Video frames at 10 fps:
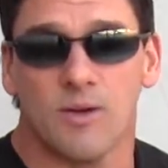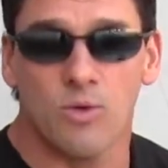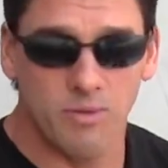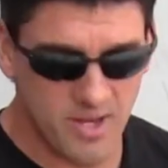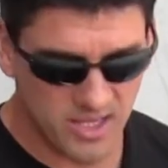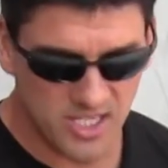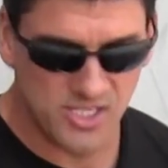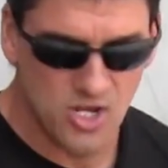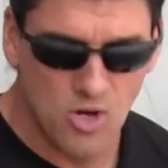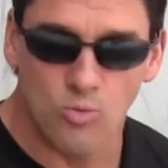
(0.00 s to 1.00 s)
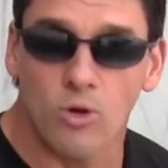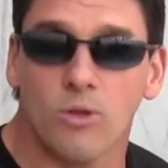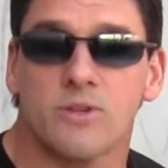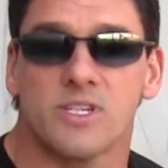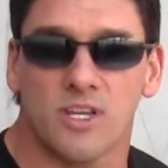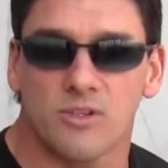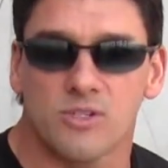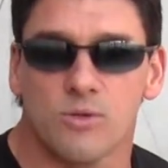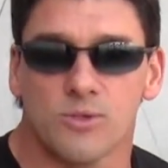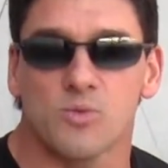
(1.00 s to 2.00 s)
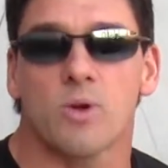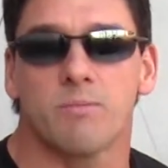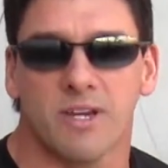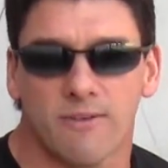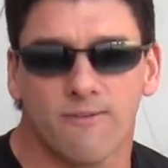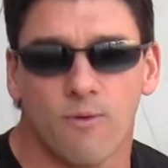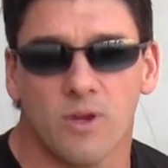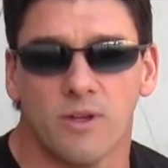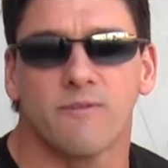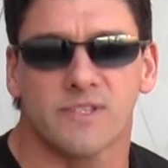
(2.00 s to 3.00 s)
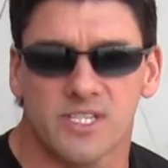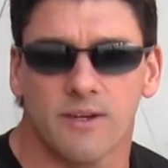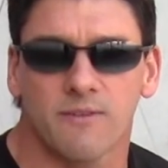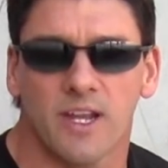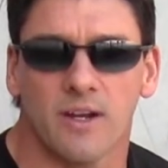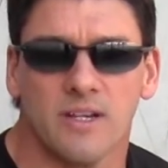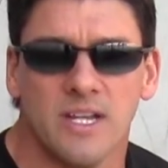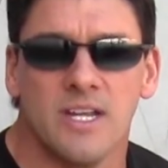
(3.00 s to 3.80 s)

I want to make these rollers and other tools work better for you for self-care.